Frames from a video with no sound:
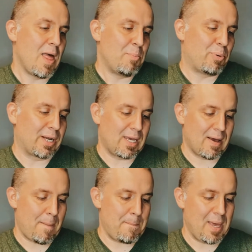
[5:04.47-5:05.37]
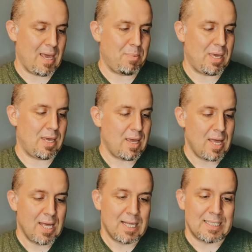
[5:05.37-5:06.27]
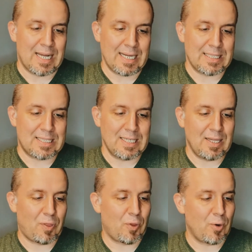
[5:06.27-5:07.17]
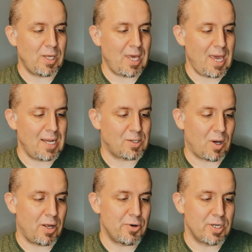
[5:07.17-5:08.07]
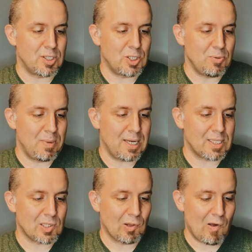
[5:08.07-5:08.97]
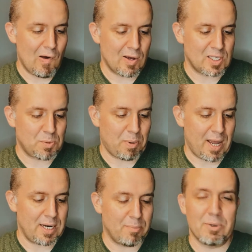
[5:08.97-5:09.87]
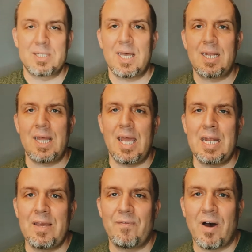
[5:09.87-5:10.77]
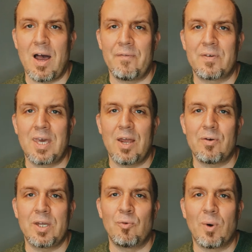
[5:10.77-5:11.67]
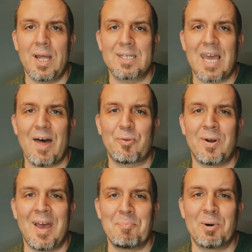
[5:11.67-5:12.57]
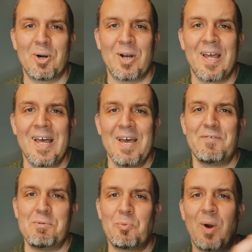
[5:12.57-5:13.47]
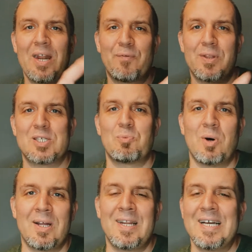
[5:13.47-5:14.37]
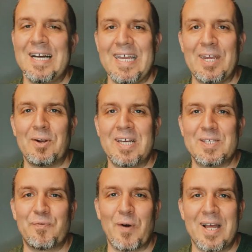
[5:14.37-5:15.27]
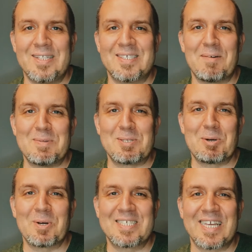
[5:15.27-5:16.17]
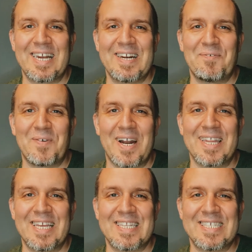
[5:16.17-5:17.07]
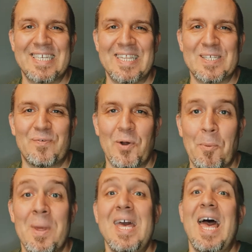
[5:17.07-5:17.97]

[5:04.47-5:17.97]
Bringing Up Baby, 1938, 102 minutes long, spine number 1085. Cary Grant, Katharine Hepburn. If you've been waiting for this one, here it is, friends. I've been so excited to finally get to see this film.